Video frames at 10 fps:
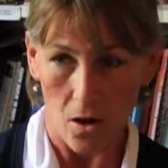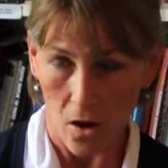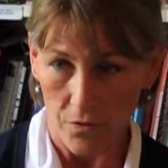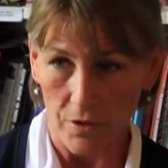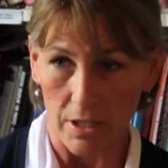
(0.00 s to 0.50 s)

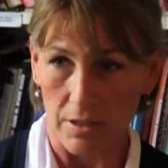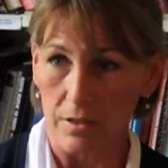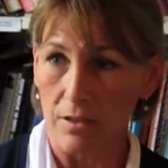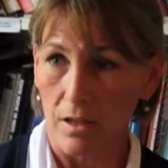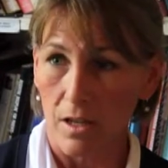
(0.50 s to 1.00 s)

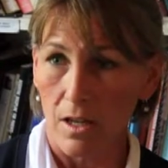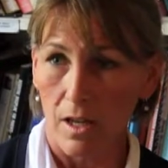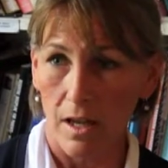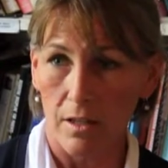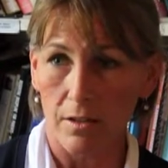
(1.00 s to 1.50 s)
confidence
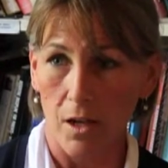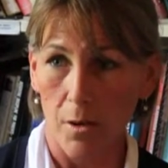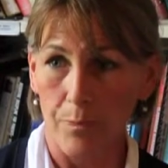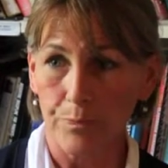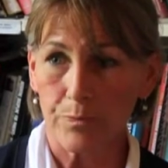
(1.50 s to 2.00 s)
and
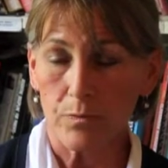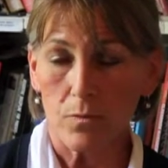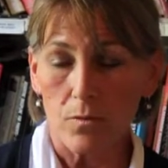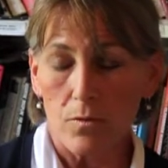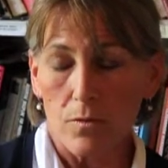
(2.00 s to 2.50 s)
um,
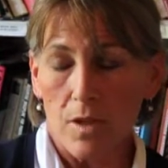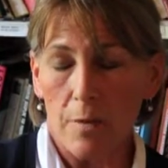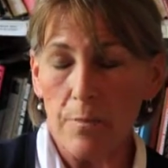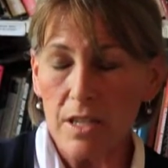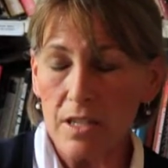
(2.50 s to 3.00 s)

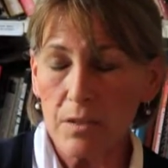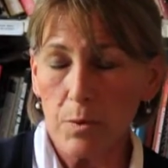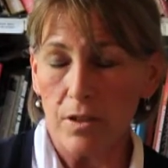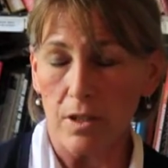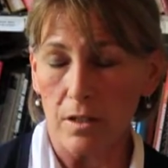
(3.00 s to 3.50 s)
and peace
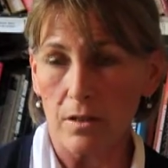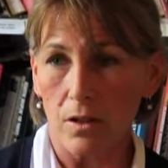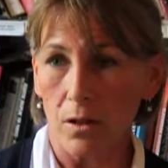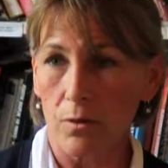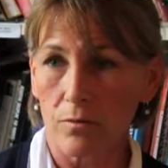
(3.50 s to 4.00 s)
within his
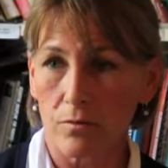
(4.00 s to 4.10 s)
own